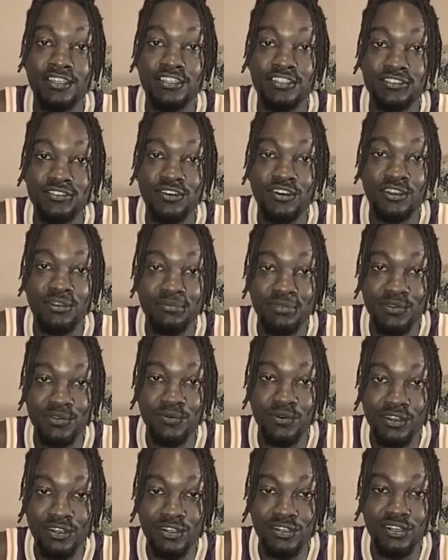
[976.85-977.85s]
is going to be
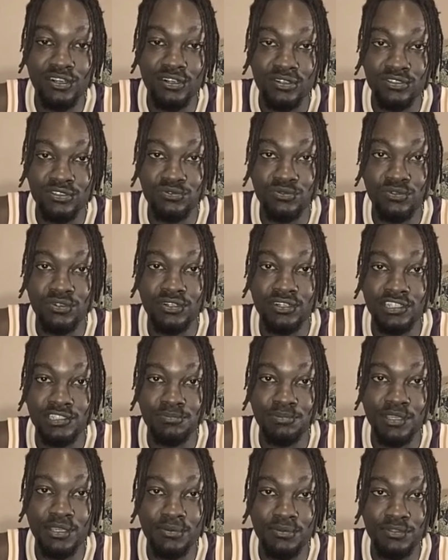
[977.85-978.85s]
one of those
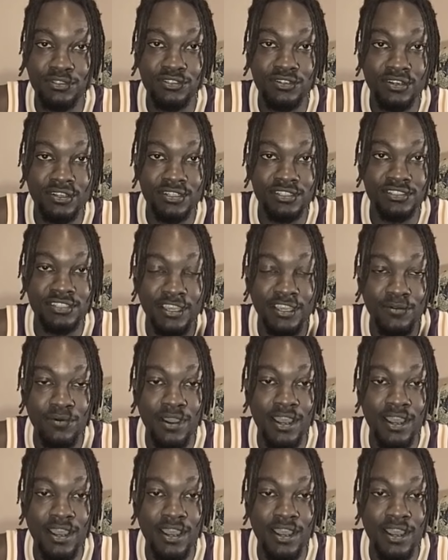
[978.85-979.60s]
ones people are going to say,